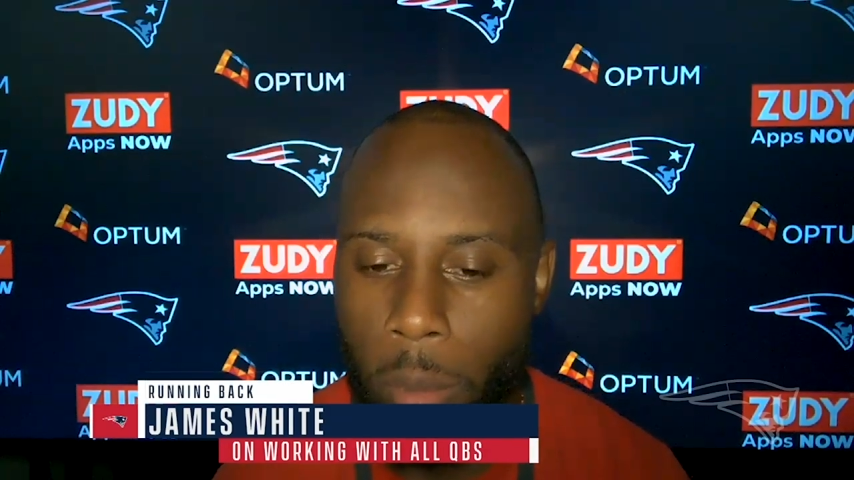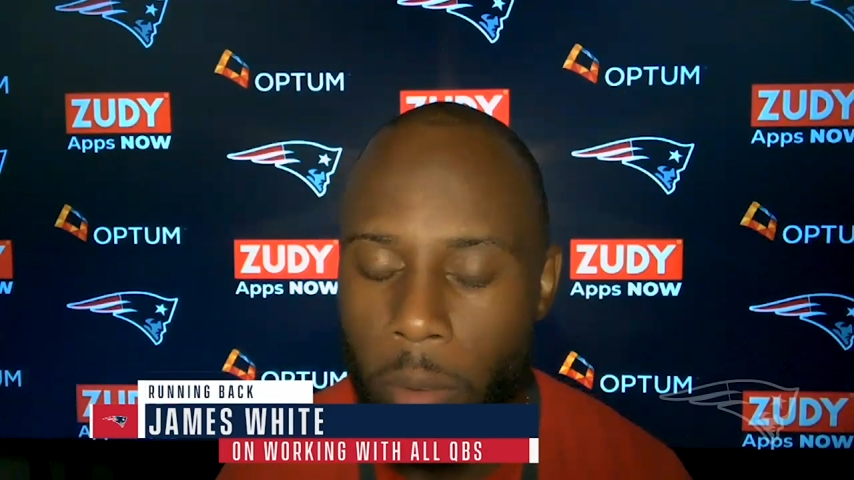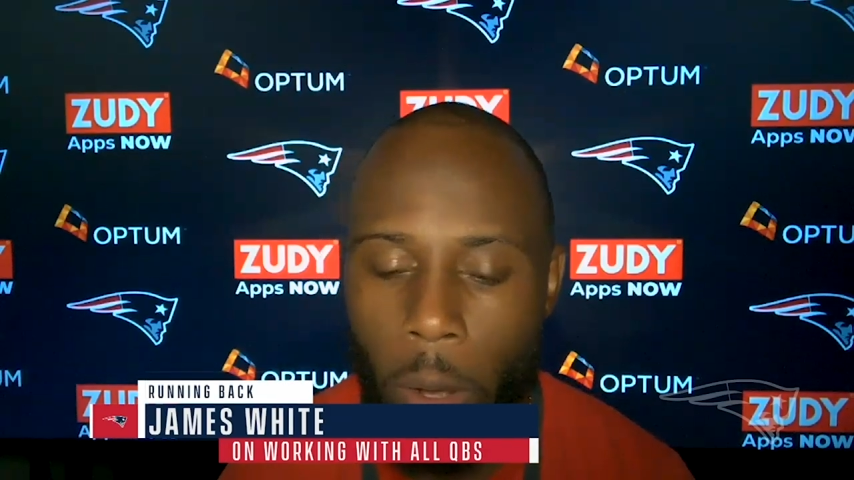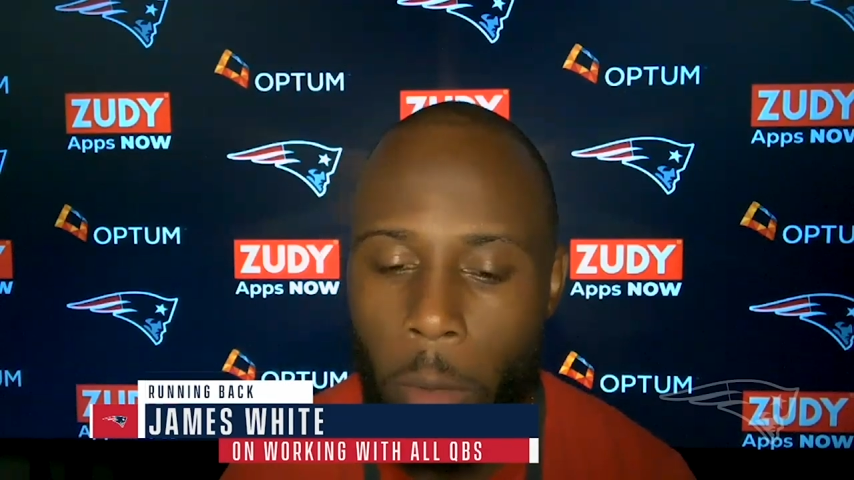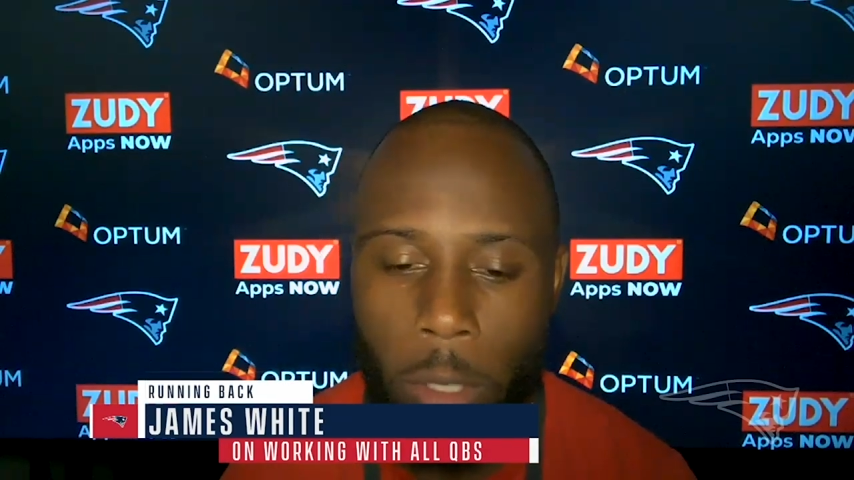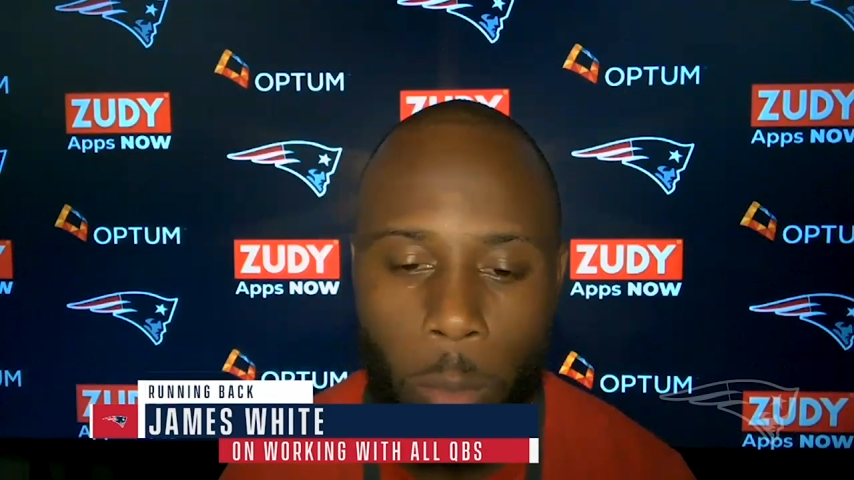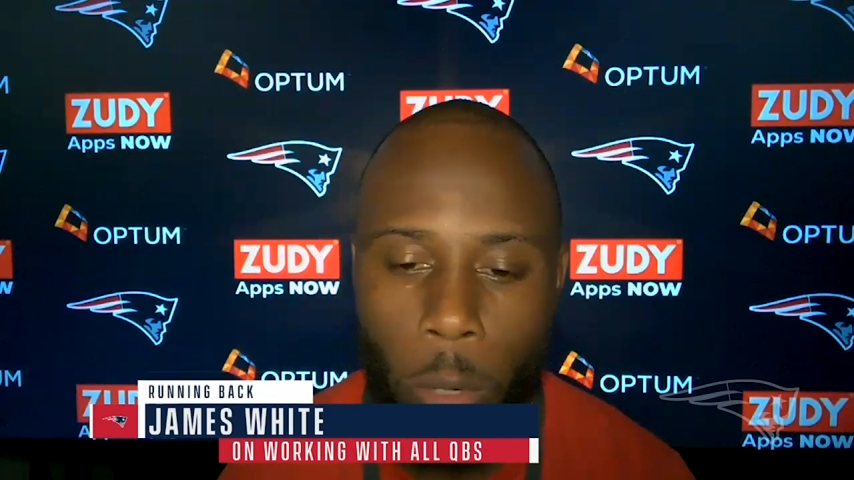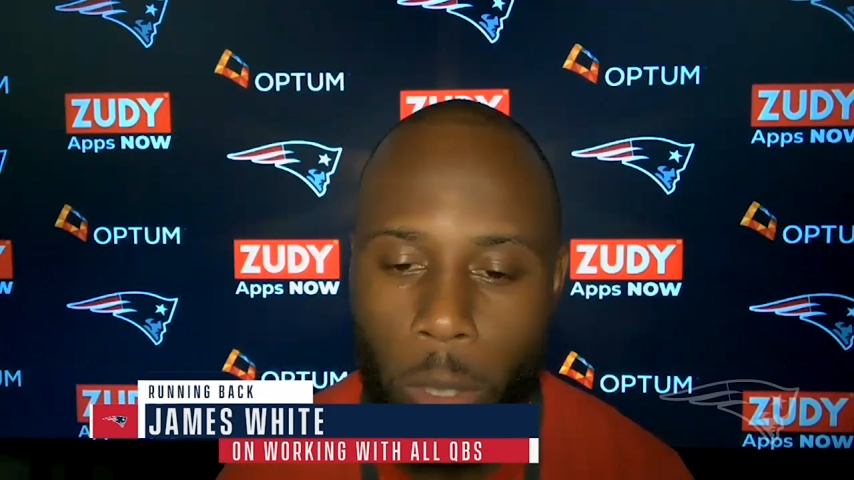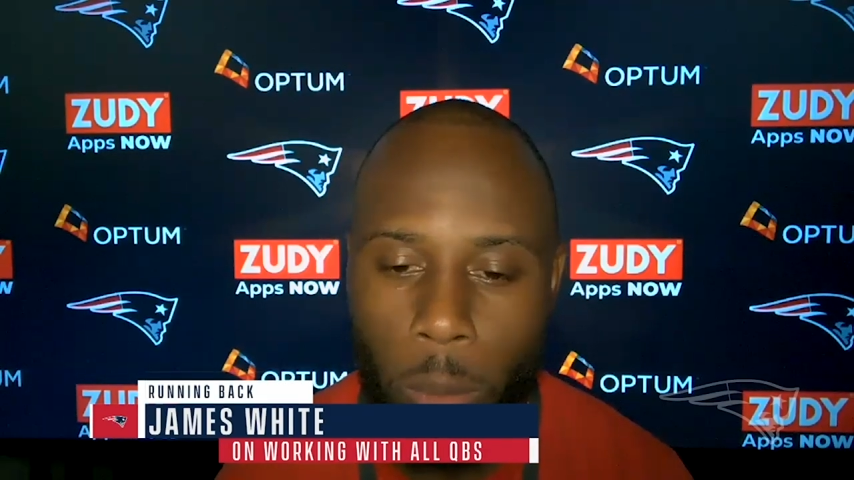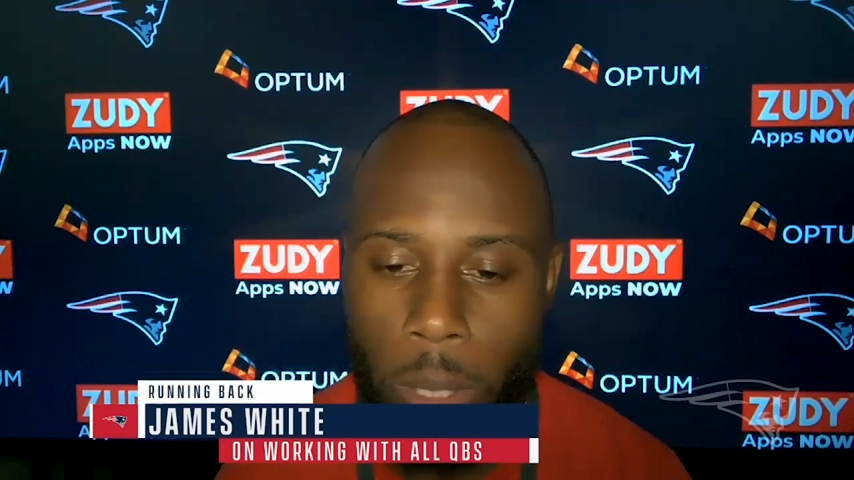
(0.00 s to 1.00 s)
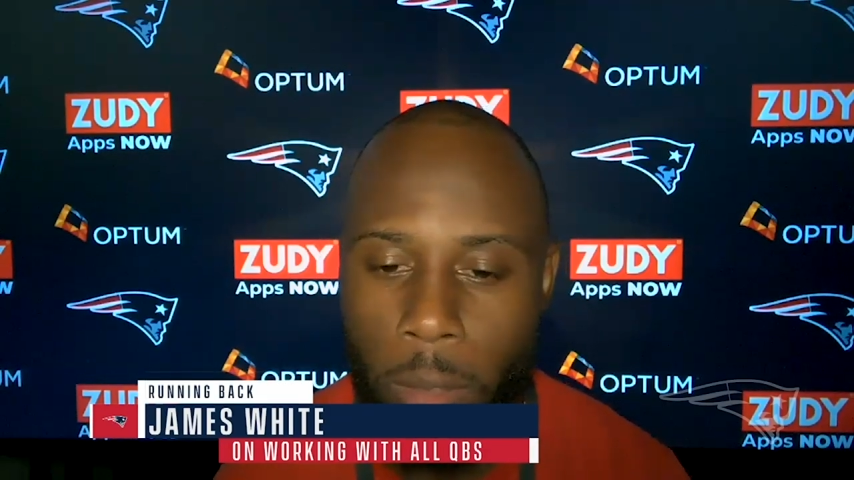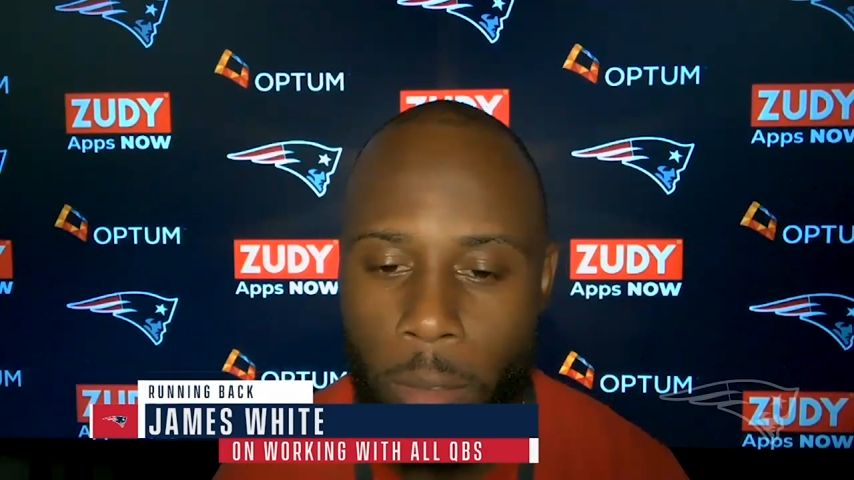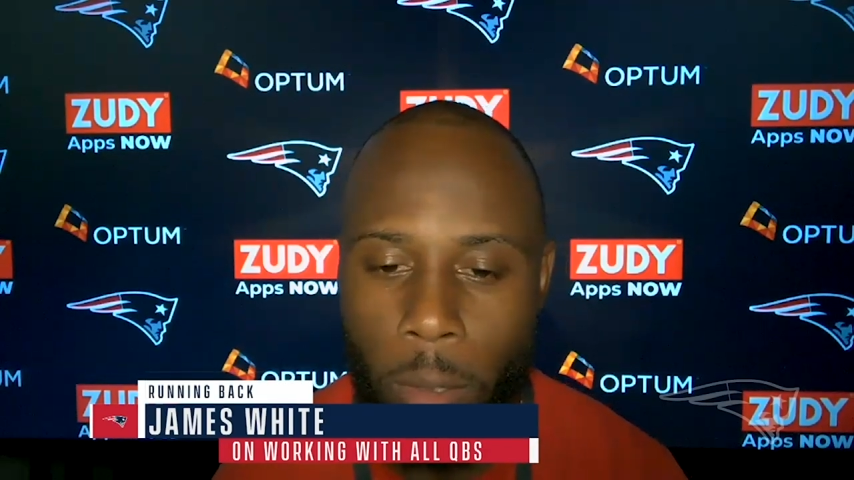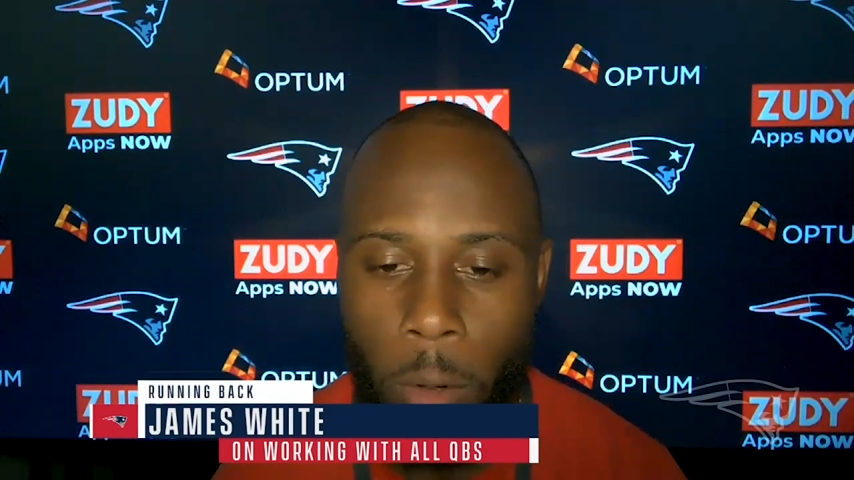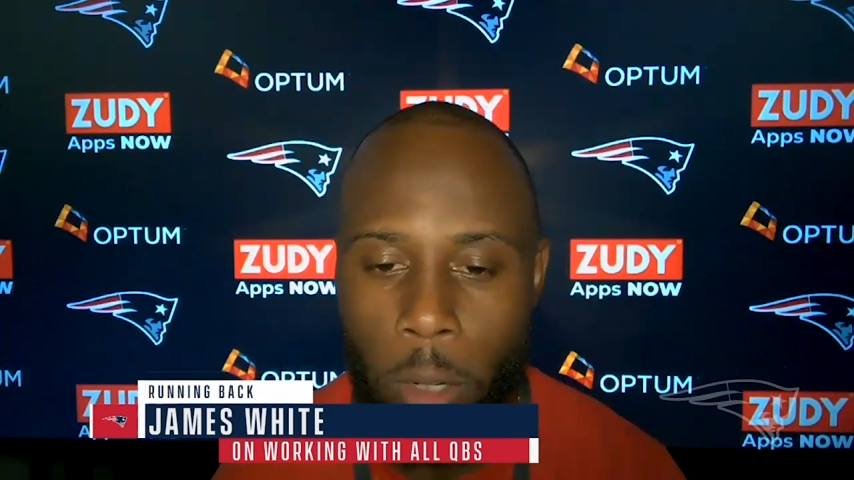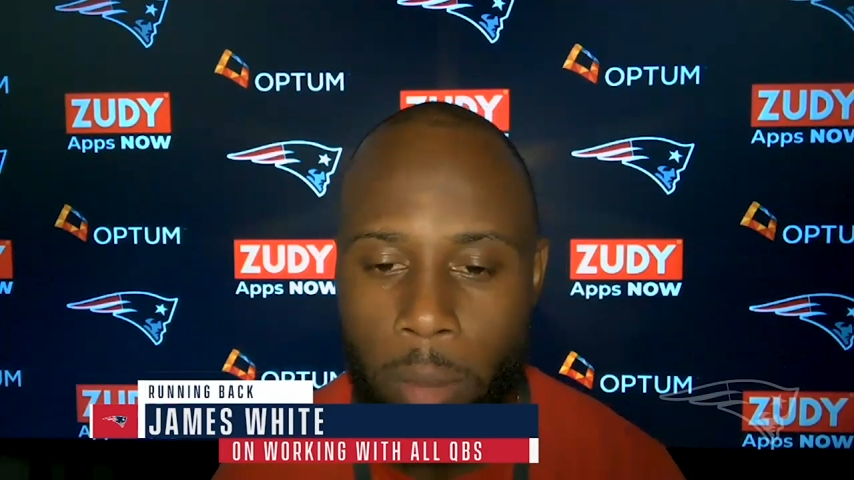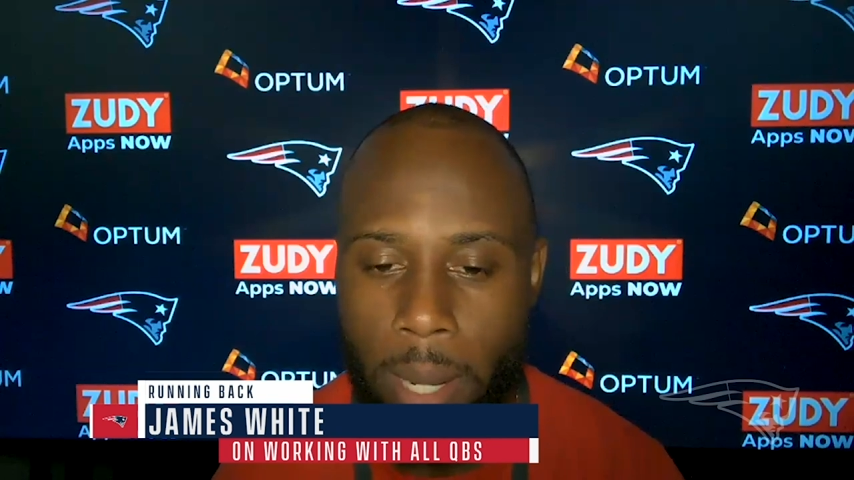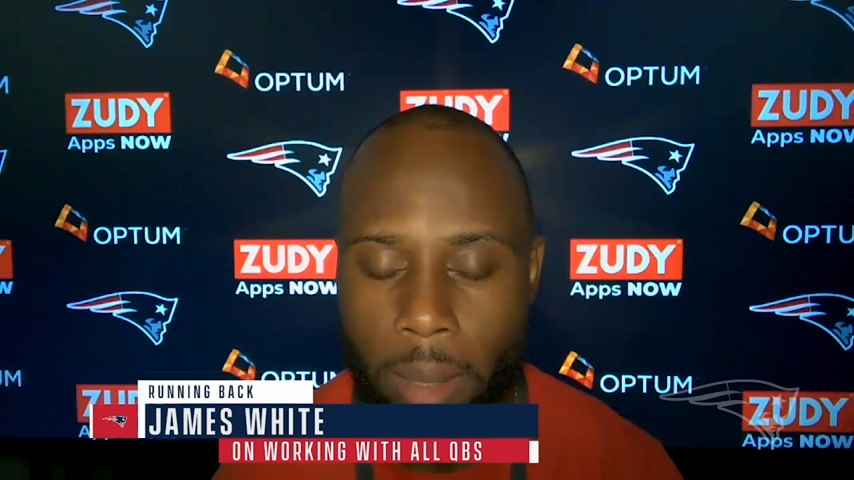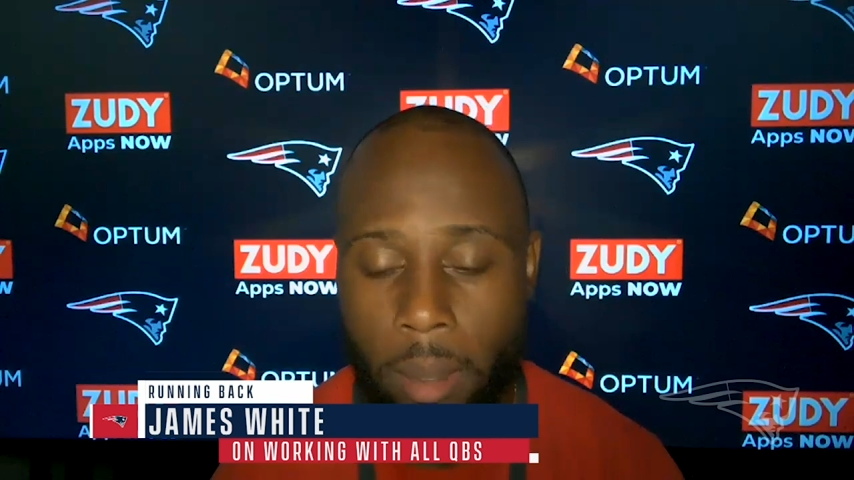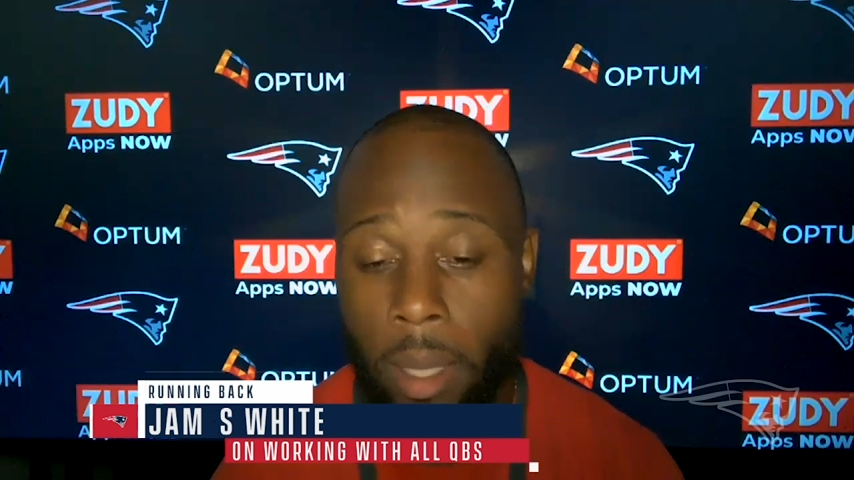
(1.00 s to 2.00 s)
we've always worked with different
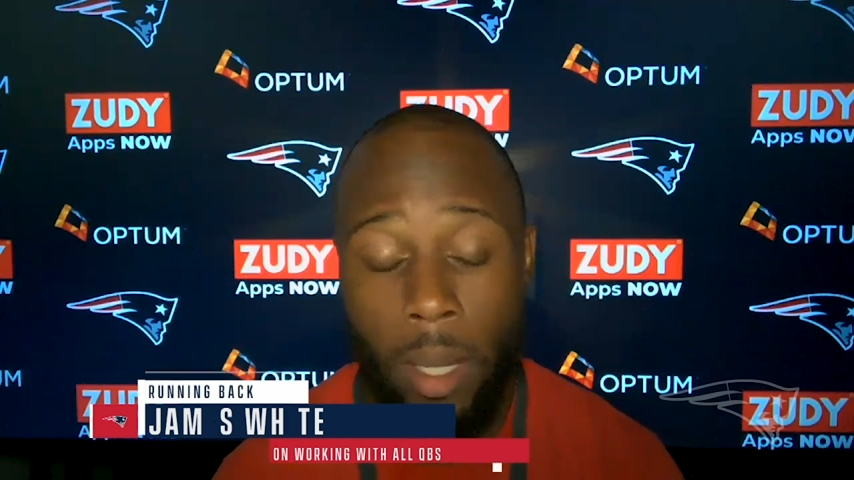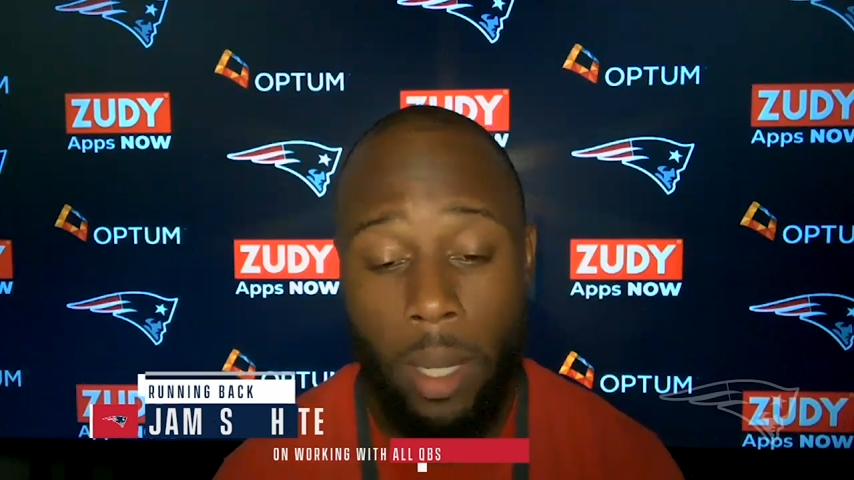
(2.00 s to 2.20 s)
quarterbacks,